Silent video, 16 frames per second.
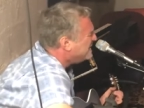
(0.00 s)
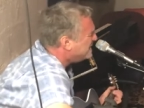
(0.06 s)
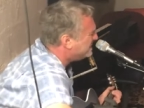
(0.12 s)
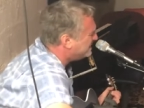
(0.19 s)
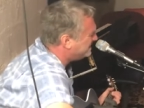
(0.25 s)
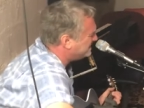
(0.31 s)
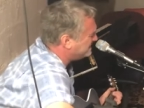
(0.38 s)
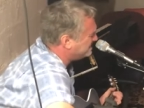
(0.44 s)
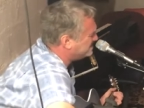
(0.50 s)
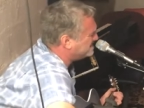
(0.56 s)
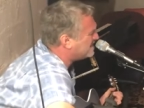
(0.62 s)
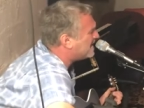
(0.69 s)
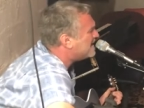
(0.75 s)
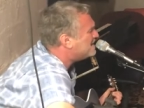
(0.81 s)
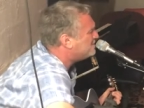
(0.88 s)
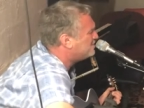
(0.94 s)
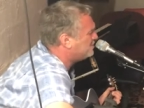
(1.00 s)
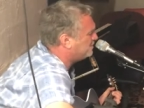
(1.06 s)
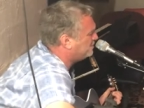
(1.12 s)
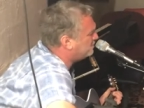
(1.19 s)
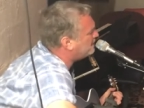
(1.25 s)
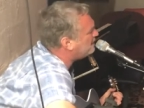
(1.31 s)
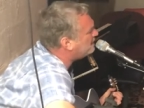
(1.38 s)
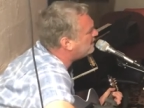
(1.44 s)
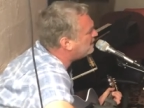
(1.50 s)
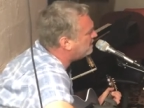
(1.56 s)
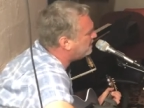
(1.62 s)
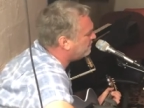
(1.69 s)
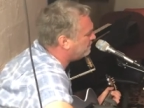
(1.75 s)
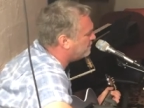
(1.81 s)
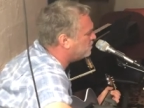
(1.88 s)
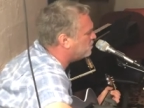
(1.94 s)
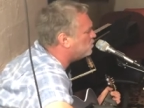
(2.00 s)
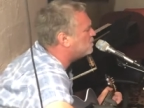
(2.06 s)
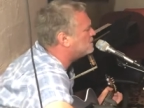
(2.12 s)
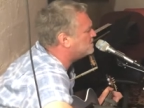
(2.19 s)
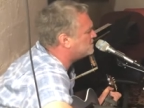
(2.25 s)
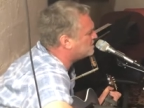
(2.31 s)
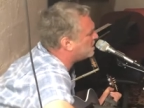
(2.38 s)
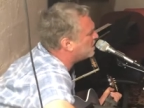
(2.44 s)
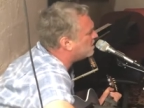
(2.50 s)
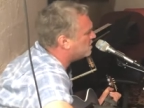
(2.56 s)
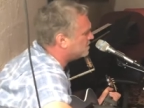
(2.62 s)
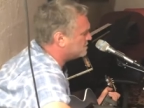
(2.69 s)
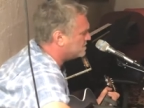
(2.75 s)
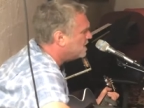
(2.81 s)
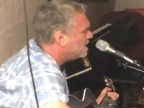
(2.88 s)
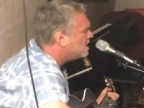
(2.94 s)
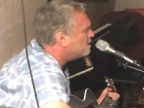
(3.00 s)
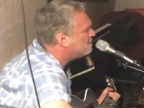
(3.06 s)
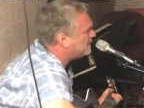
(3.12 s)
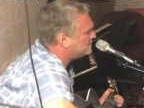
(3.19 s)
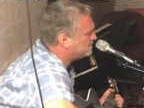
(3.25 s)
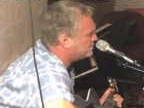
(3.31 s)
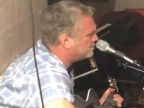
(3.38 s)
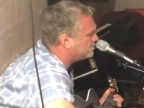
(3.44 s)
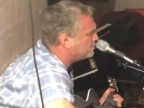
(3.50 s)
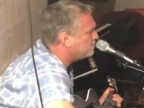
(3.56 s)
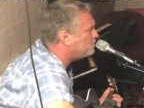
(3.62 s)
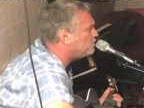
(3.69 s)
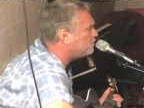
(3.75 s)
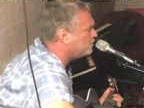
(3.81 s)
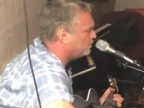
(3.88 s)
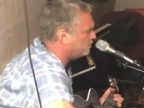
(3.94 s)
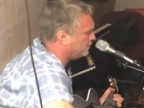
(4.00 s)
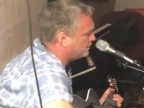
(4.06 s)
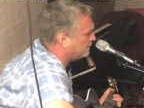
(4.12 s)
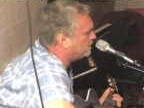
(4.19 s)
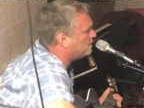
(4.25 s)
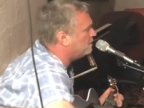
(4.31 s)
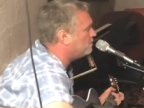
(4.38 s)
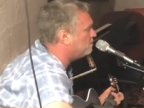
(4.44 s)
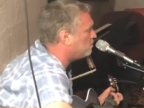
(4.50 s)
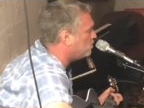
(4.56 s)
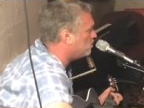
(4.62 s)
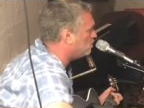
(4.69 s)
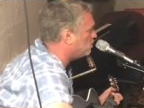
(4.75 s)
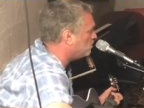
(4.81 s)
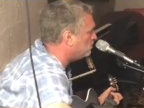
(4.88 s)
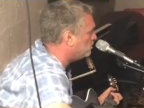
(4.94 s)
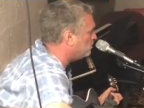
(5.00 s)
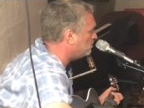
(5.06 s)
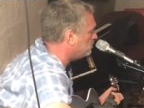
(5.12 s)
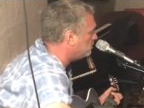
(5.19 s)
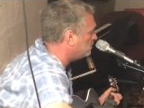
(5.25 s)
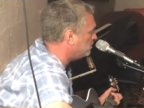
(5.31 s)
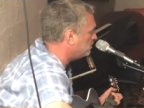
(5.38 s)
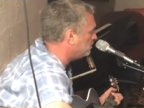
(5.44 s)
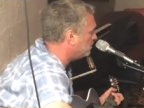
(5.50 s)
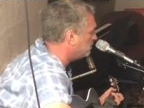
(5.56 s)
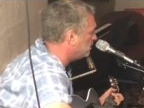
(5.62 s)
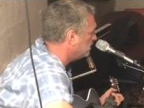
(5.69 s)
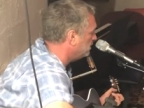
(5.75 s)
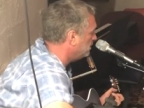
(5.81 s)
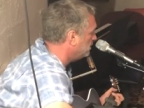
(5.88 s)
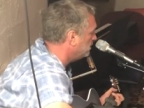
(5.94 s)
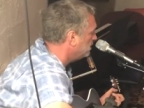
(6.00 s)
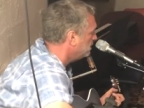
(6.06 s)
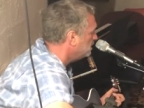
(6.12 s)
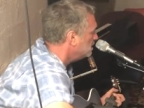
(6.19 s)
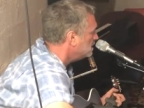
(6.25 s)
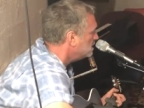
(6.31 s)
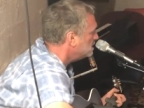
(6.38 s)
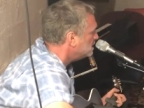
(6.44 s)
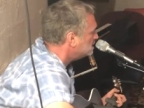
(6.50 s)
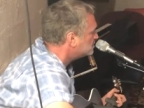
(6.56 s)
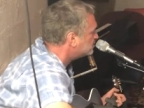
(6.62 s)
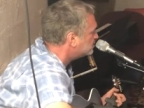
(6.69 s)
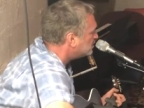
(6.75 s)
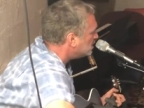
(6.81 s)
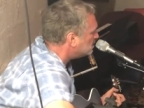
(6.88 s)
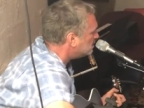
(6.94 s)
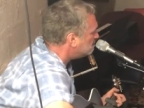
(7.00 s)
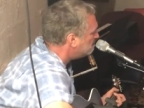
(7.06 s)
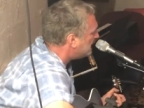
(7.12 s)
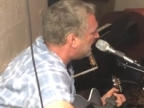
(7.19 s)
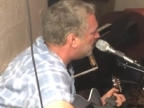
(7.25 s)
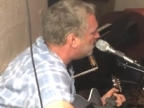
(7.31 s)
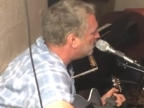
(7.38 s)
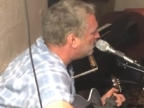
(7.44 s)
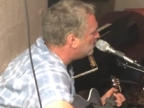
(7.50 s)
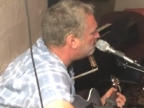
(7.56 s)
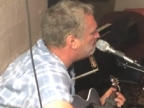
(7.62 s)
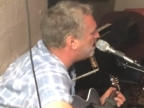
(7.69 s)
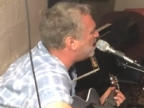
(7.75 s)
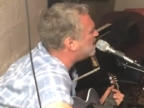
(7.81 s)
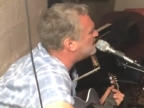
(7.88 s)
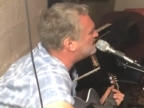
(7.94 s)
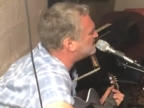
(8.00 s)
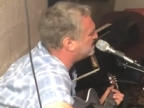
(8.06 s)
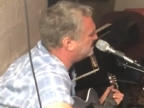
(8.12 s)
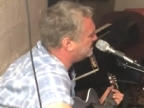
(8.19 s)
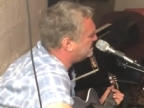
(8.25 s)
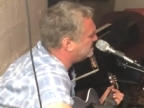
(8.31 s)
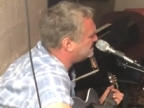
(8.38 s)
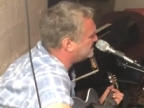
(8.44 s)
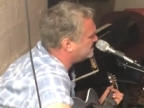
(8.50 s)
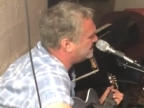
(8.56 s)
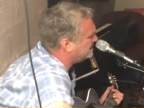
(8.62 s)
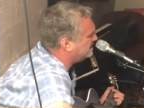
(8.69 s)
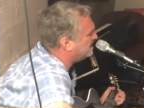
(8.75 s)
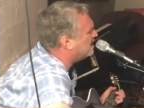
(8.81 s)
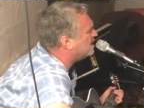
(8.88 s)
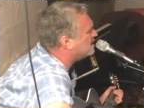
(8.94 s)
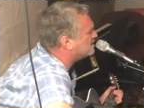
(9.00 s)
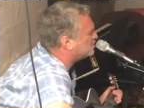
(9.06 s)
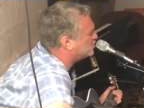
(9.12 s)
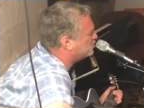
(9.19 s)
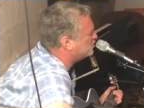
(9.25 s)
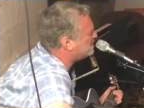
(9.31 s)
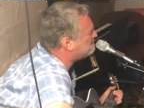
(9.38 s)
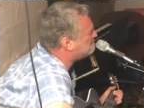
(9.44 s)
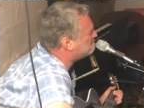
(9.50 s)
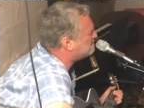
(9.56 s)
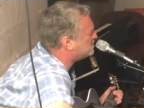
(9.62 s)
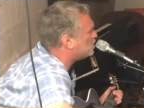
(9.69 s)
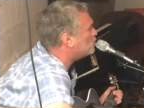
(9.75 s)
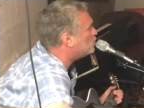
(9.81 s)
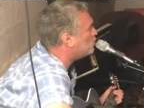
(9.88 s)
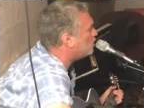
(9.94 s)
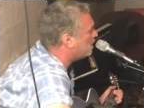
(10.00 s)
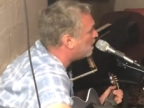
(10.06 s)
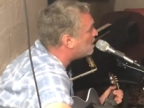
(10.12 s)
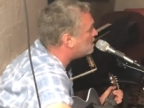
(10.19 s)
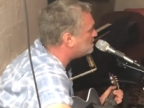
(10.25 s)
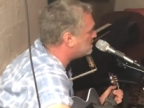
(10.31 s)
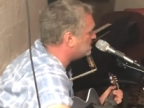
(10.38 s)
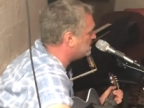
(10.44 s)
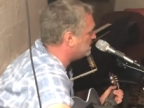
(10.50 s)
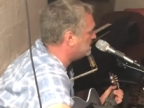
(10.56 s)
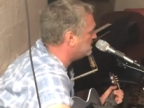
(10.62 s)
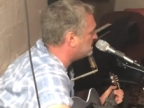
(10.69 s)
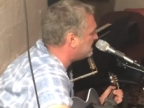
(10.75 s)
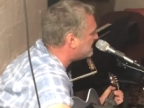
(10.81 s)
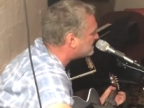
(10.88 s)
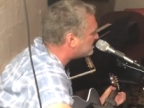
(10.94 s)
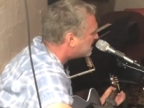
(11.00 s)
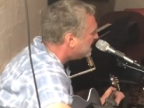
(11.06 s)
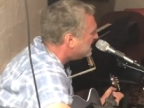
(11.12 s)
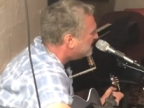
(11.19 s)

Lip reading: hid inside to grieve. No one talks about the truth anymore. Let's talk about old bosses and our crypto losses. Let's